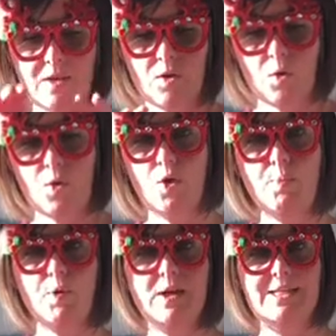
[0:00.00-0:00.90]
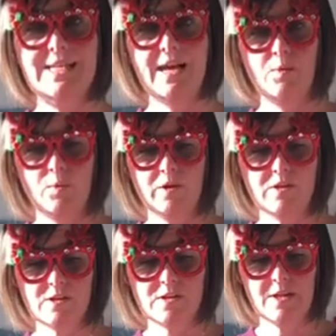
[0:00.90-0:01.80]
all point
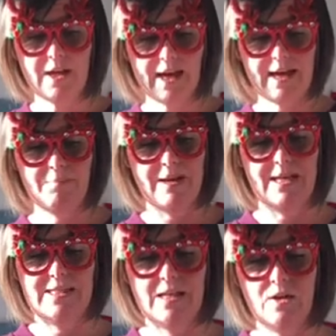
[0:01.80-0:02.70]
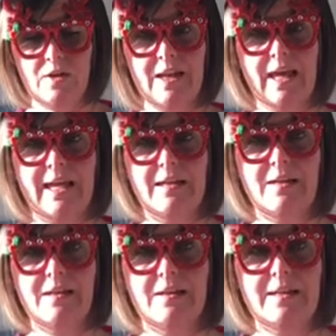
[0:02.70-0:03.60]
outwards and makes it look like
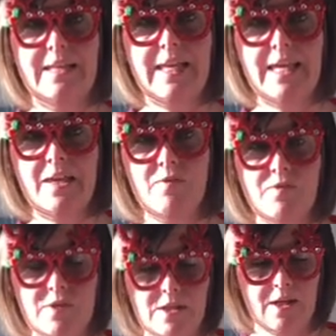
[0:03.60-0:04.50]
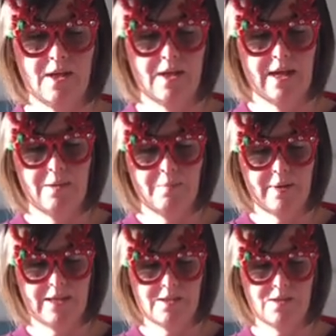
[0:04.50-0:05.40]
leaves and
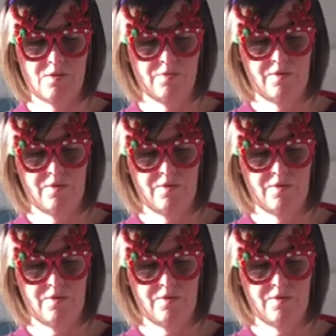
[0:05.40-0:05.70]
bits of